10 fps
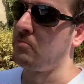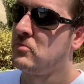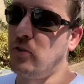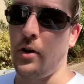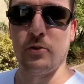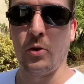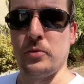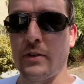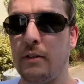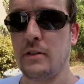France
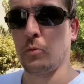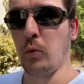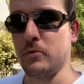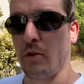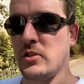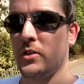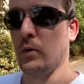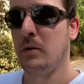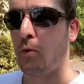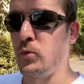obviously doesn't want Russia to
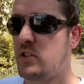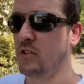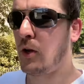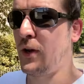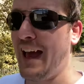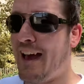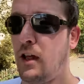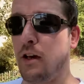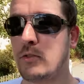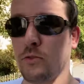win, but Russia's own
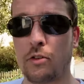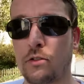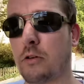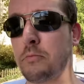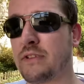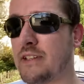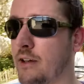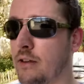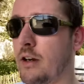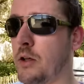allies also don't
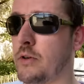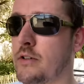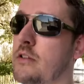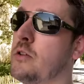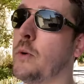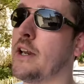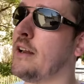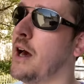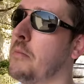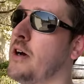particularly want it to win
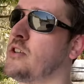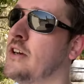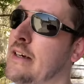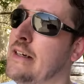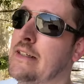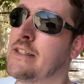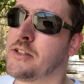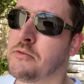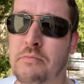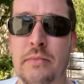that much
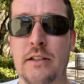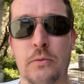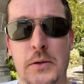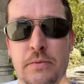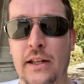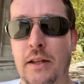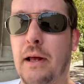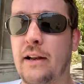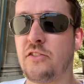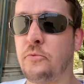because it would upset the
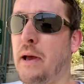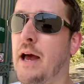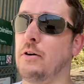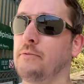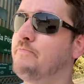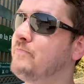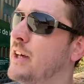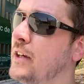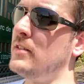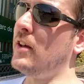balance of power.
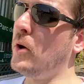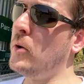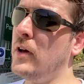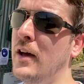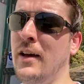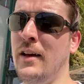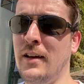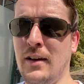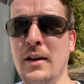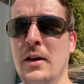So
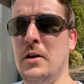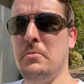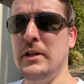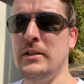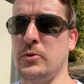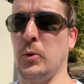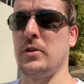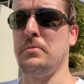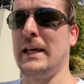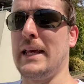peace
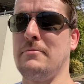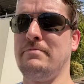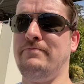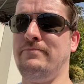talks begin